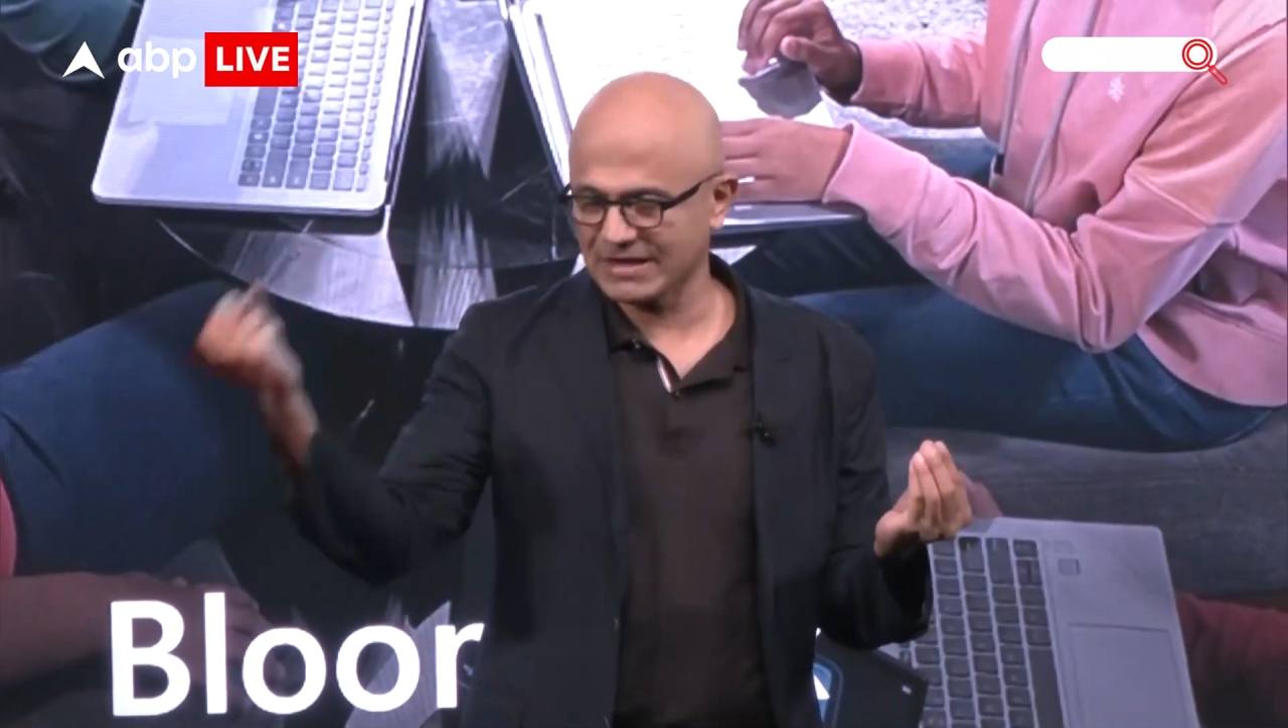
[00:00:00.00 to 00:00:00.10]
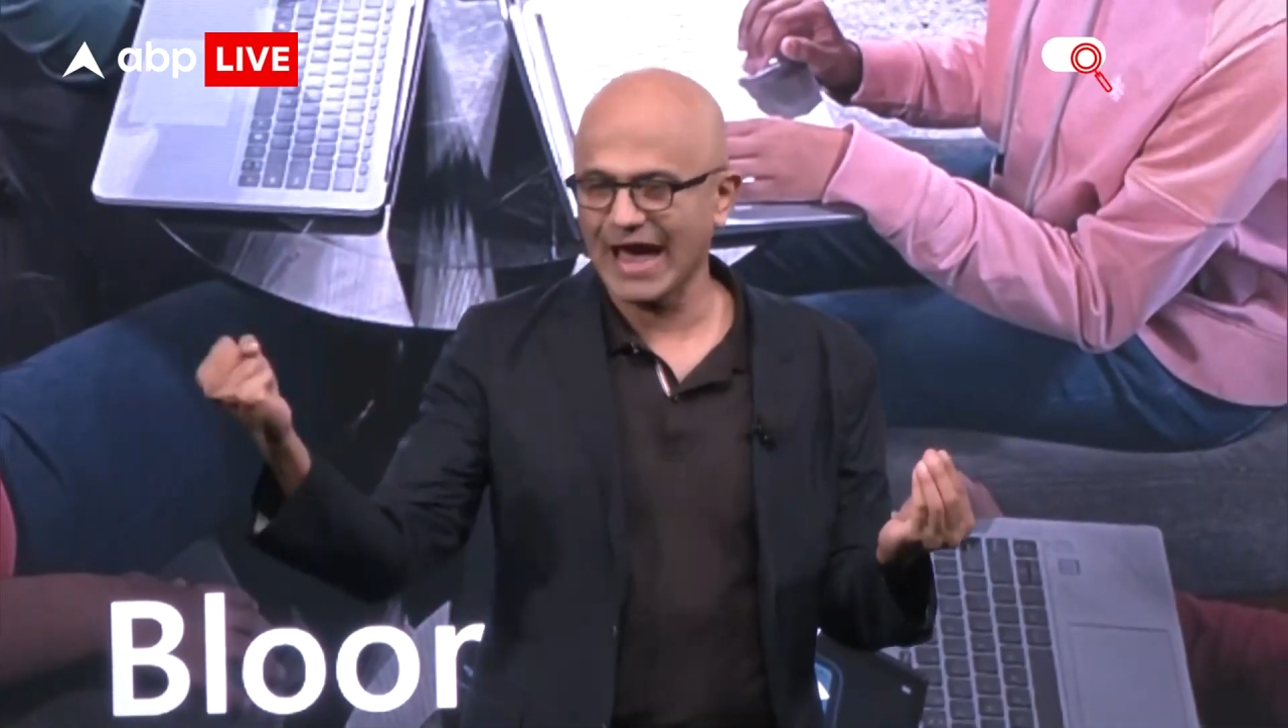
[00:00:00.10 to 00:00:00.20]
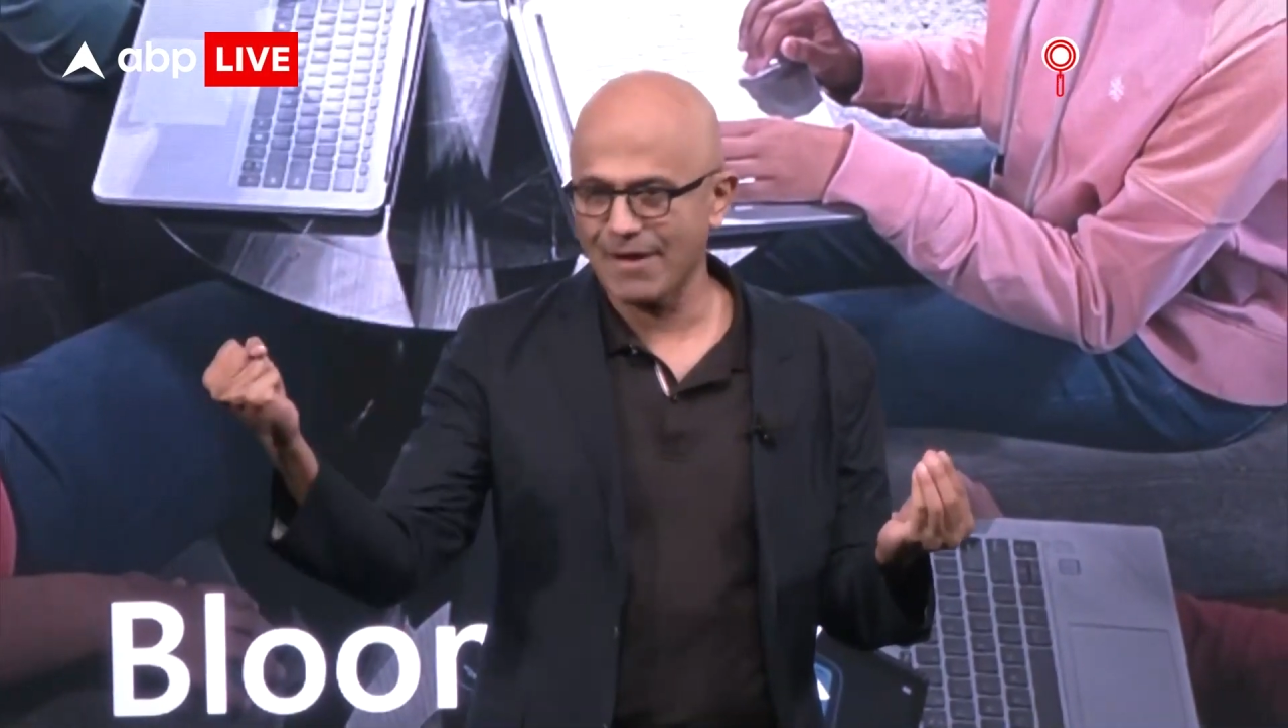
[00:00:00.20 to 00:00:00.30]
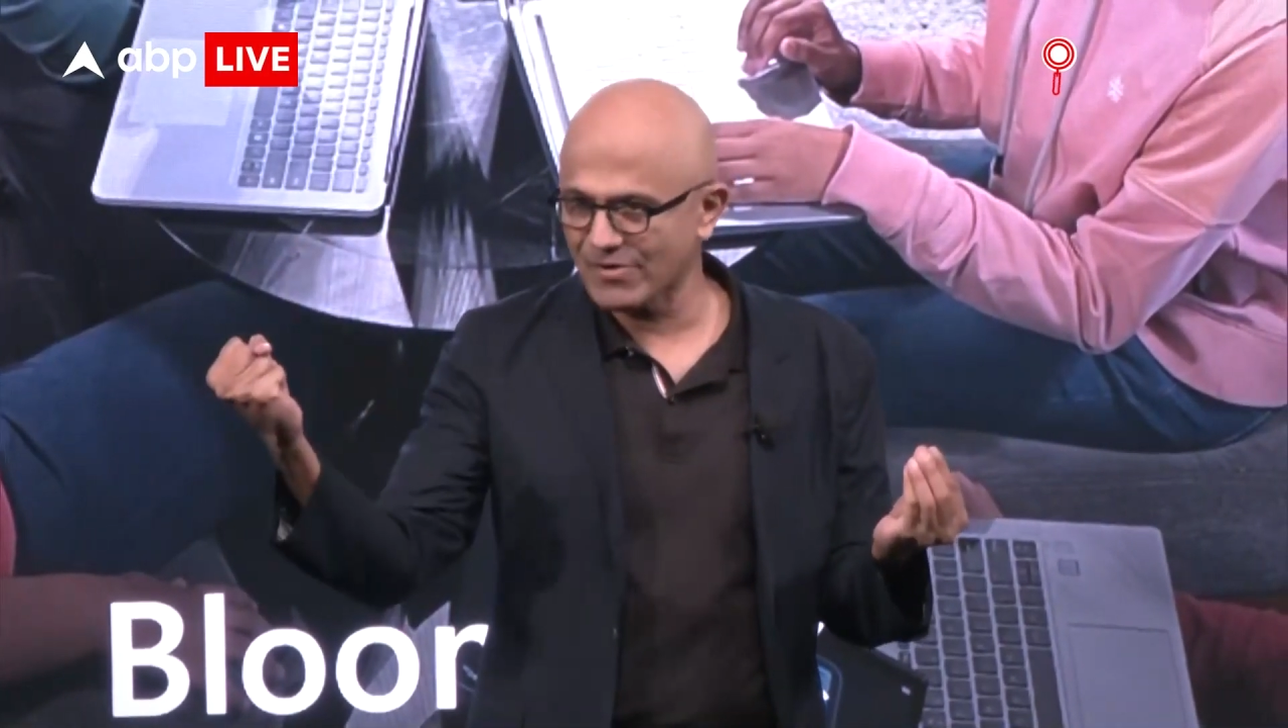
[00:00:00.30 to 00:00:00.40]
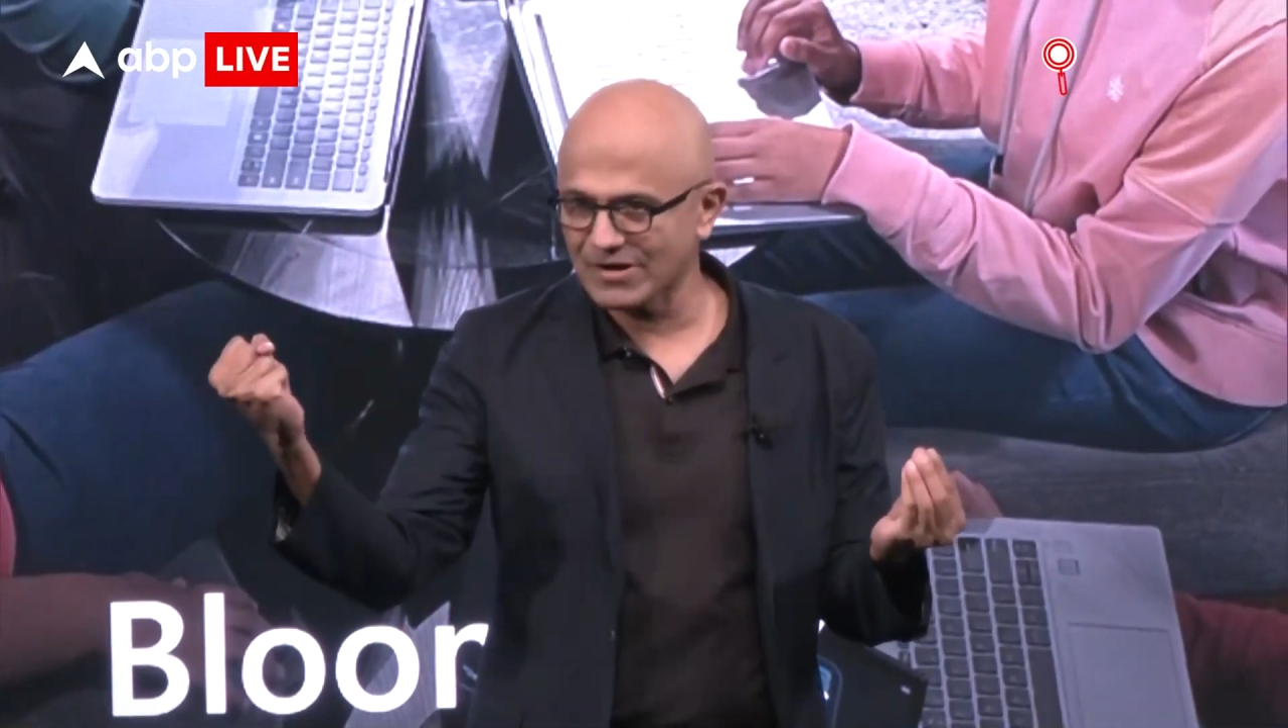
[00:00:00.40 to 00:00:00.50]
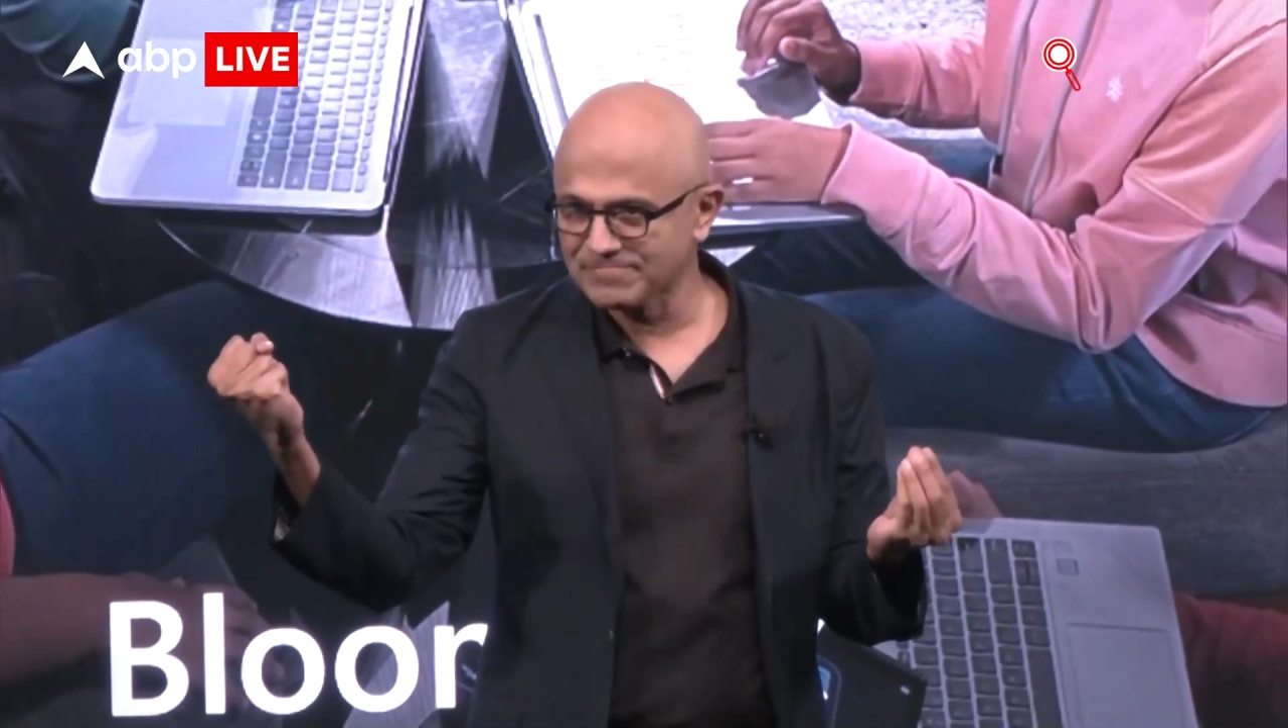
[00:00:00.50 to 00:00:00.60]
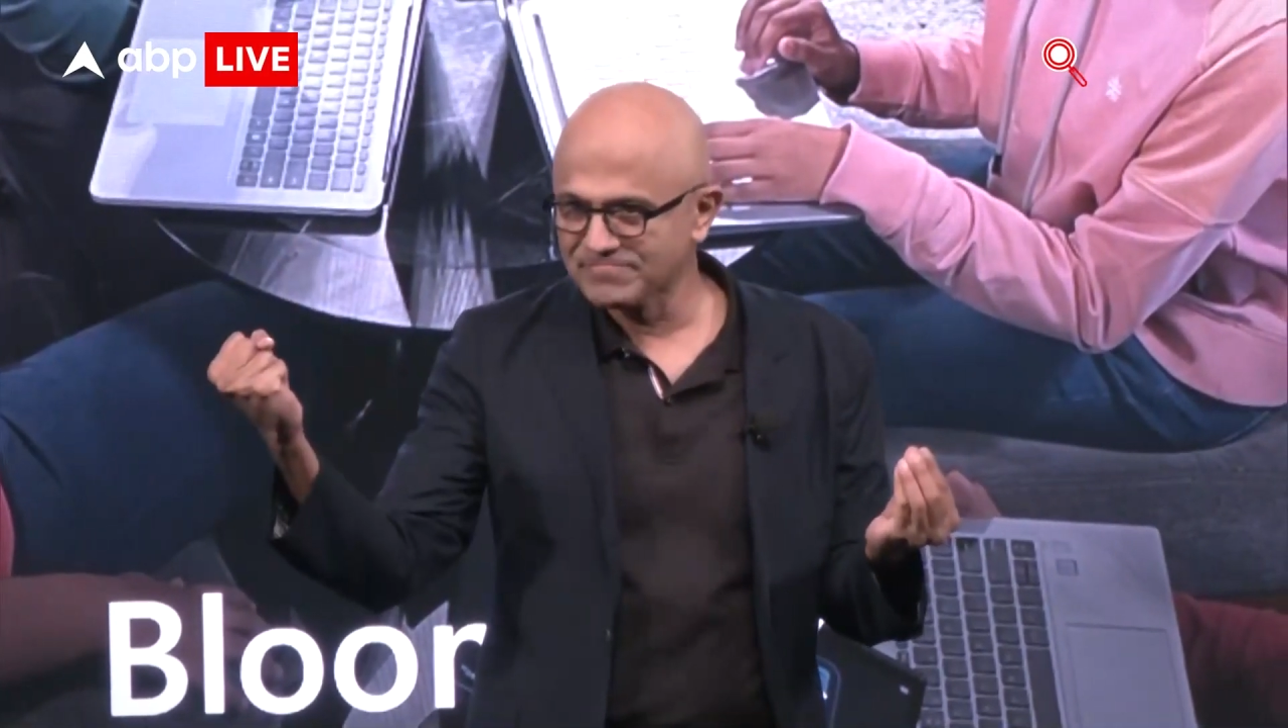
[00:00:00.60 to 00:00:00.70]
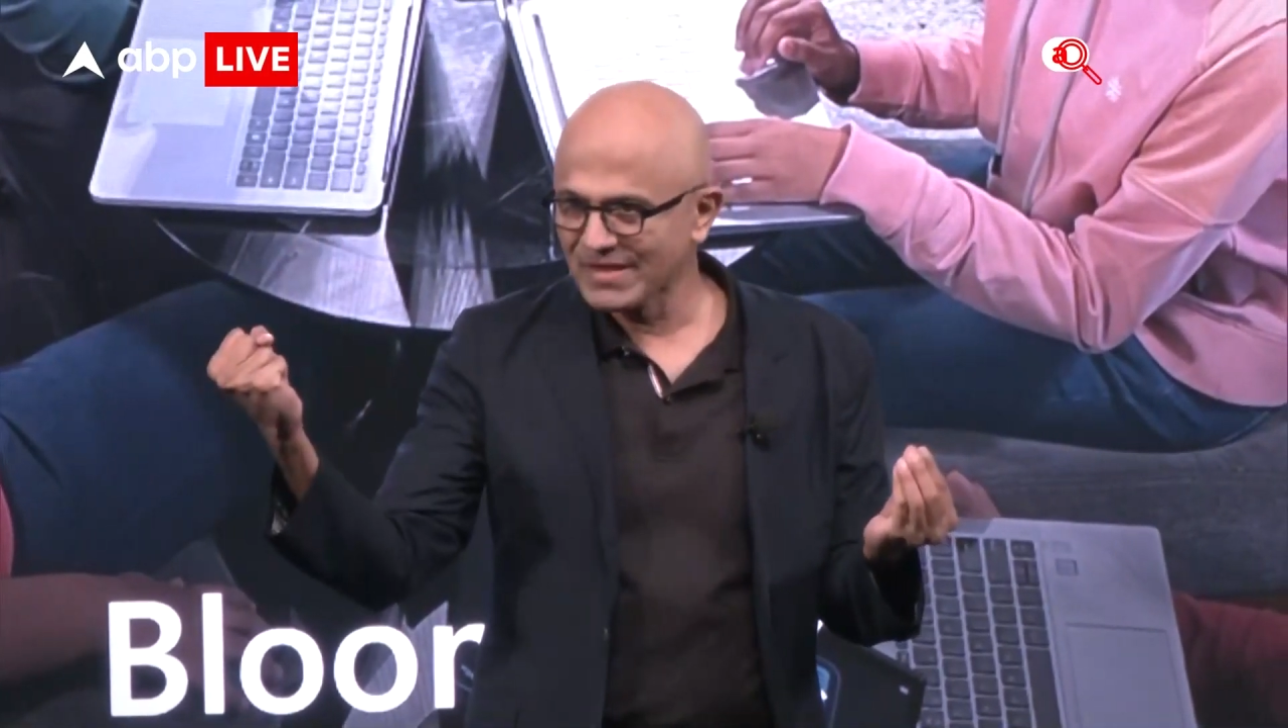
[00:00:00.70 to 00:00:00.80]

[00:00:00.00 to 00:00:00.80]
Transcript: camera,